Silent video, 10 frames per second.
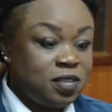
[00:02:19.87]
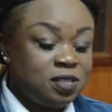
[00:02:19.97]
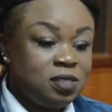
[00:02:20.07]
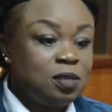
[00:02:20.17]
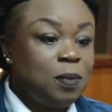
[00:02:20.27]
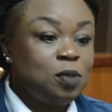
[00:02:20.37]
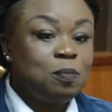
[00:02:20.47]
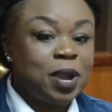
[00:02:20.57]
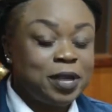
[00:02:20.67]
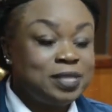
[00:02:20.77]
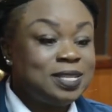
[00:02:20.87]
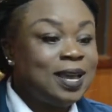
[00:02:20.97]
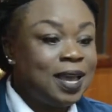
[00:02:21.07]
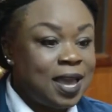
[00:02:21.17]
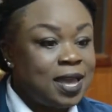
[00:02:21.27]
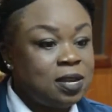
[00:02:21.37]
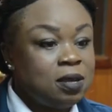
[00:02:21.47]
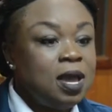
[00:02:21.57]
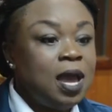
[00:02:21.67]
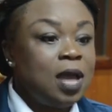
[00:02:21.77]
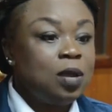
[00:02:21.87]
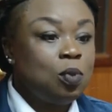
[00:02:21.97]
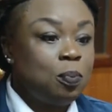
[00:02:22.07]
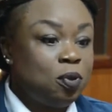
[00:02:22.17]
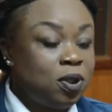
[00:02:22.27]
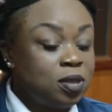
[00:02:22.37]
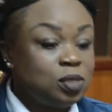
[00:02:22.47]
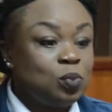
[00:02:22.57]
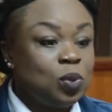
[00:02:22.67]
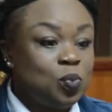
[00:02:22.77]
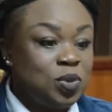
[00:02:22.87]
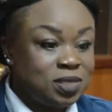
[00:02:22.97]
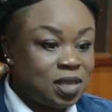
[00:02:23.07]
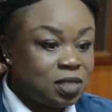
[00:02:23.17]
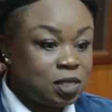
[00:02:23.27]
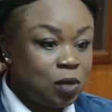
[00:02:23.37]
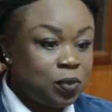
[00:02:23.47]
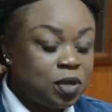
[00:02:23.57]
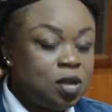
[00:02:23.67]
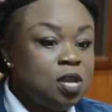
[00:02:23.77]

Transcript: This is about marketing Guyana and our products when we send it out there.